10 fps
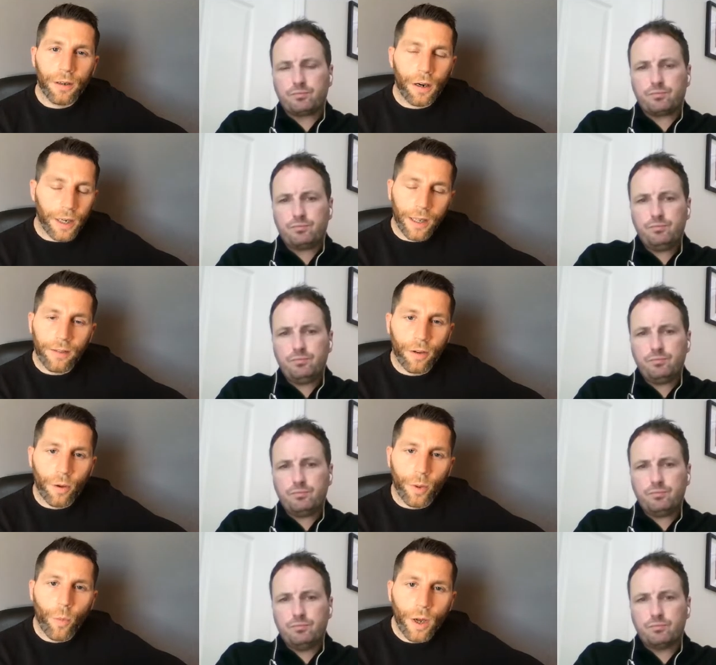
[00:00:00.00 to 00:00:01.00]
Speaker 1: or against
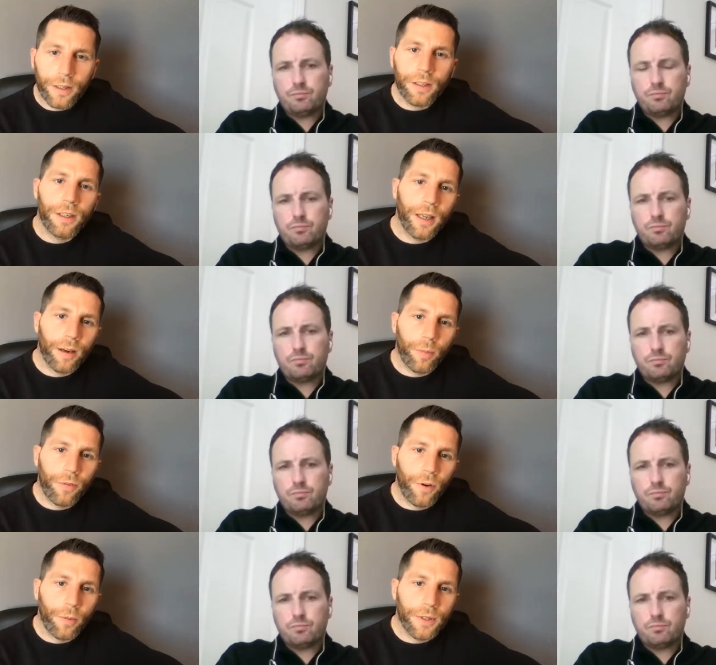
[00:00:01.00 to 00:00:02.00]
Galway? What did you think of the
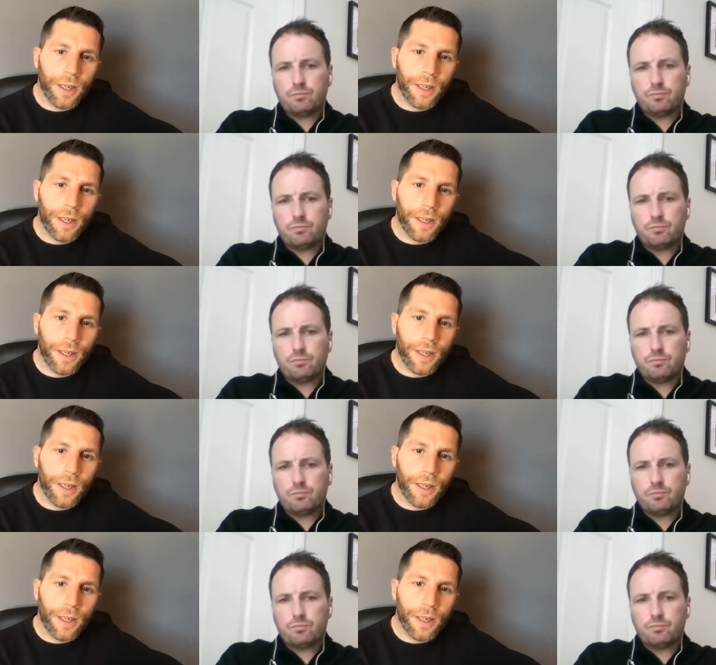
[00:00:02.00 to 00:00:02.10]
performance